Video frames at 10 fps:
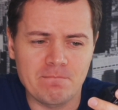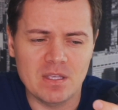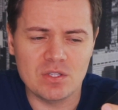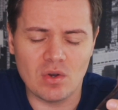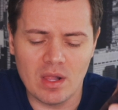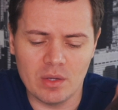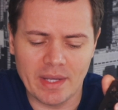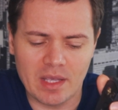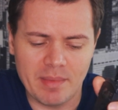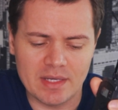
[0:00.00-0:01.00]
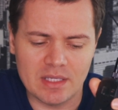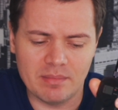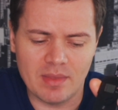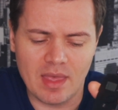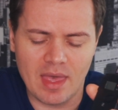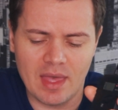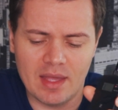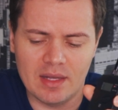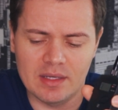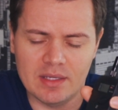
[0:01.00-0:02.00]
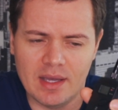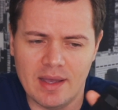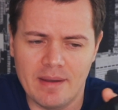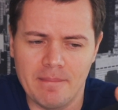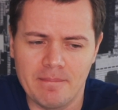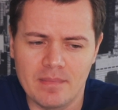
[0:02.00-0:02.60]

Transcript: Strongly recommend them. And